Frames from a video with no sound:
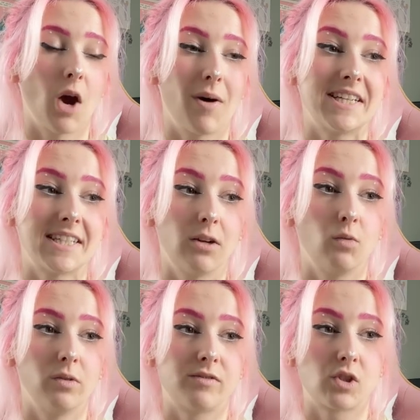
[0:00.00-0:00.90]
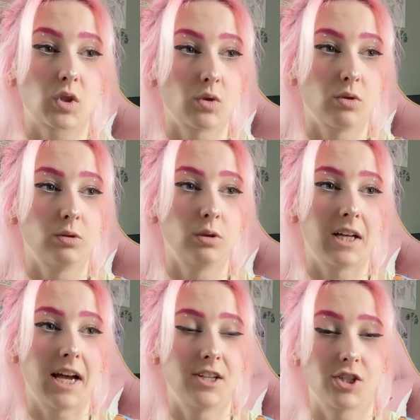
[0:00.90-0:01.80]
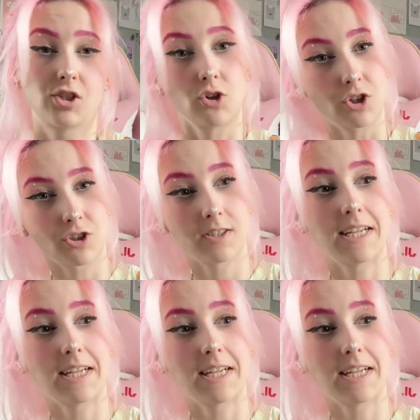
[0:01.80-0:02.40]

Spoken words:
how I dealt with school as a social